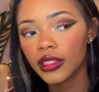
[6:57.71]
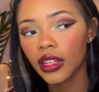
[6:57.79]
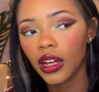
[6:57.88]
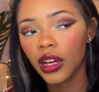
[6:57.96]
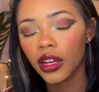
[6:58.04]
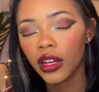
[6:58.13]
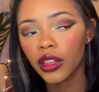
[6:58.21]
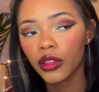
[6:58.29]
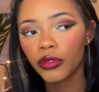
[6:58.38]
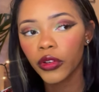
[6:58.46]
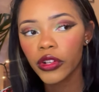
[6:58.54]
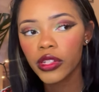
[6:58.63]
The
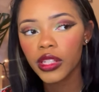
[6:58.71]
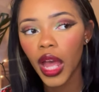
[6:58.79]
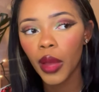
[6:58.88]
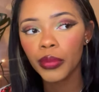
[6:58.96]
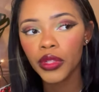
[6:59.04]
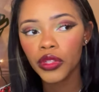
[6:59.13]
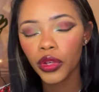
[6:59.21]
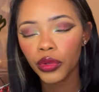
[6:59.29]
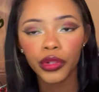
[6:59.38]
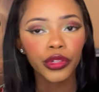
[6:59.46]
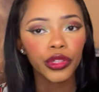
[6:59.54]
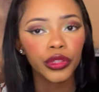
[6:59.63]
first episode
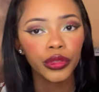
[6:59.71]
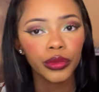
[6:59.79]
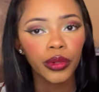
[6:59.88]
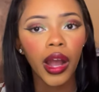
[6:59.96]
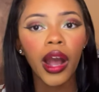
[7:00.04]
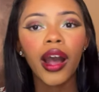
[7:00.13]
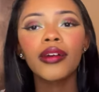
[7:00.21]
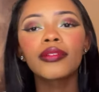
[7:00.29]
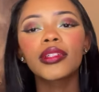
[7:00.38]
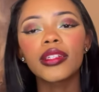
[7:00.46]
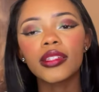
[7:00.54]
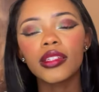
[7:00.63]
or two,
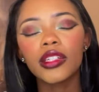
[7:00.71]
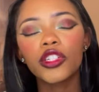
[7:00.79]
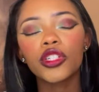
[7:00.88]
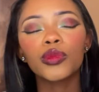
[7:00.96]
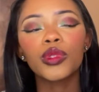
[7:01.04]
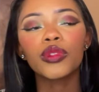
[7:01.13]
obviously, she was